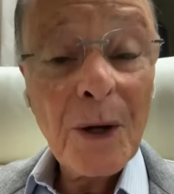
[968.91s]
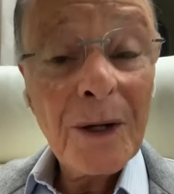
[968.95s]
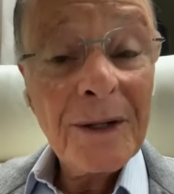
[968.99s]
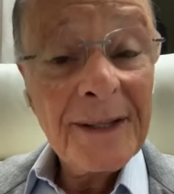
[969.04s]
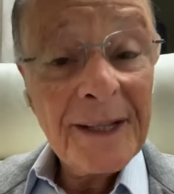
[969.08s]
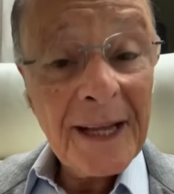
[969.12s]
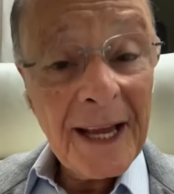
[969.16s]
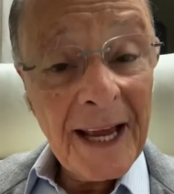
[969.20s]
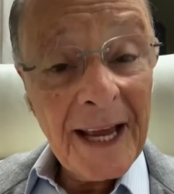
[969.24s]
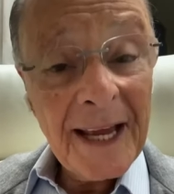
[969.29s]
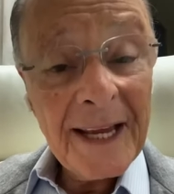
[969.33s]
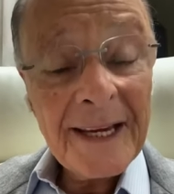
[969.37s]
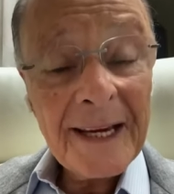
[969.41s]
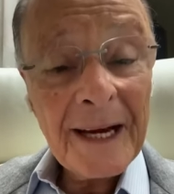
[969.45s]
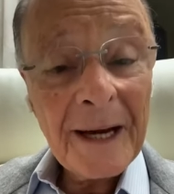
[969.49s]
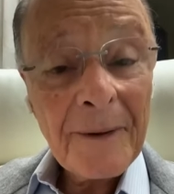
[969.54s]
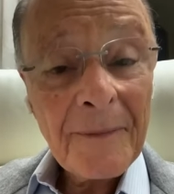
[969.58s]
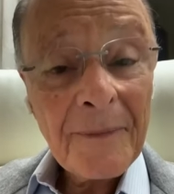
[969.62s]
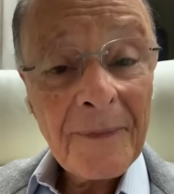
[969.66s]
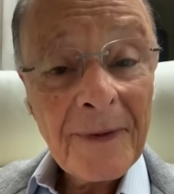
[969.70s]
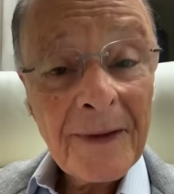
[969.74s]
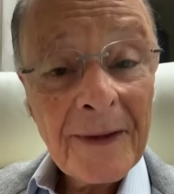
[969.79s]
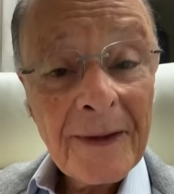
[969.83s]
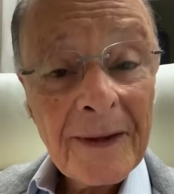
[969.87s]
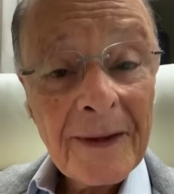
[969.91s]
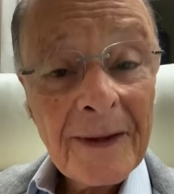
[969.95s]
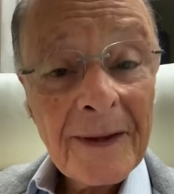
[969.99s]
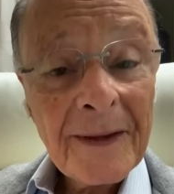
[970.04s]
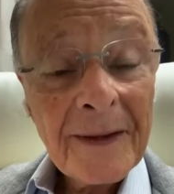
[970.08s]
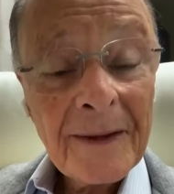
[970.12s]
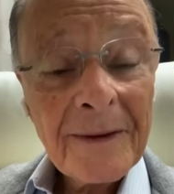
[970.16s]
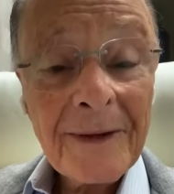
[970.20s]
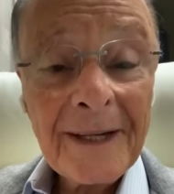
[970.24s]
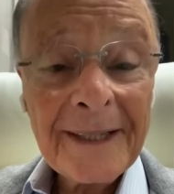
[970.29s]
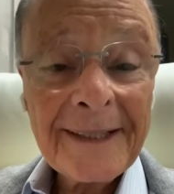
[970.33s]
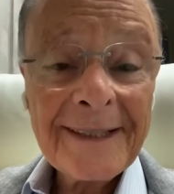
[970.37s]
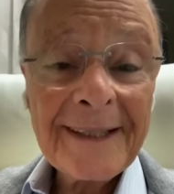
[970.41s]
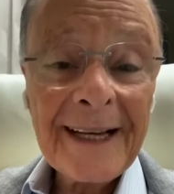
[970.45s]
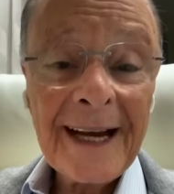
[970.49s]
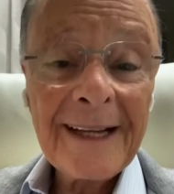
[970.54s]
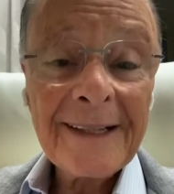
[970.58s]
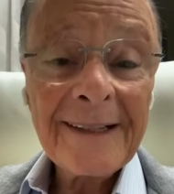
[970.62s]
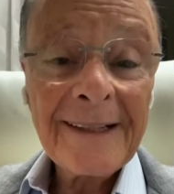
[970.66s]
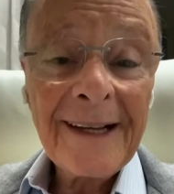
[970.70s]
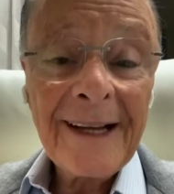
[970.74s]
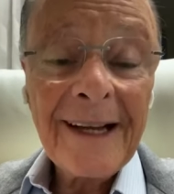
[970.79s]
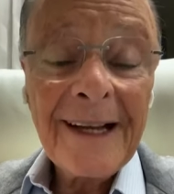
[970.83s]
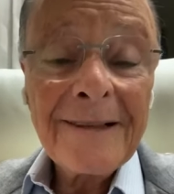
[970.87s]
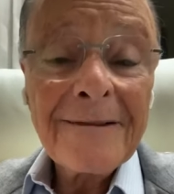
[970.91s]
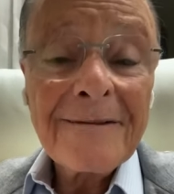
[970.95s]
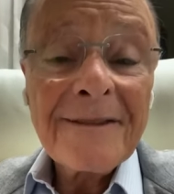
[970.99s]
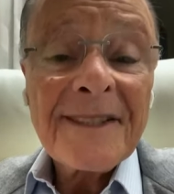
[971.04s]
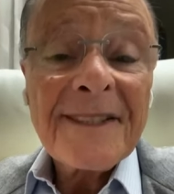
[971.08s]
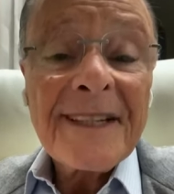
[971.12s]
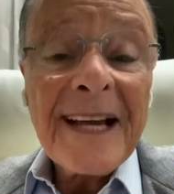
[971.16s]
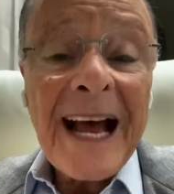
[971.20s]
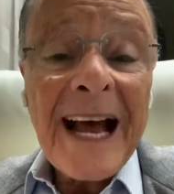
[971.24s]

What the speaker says: But they hate me, poor them.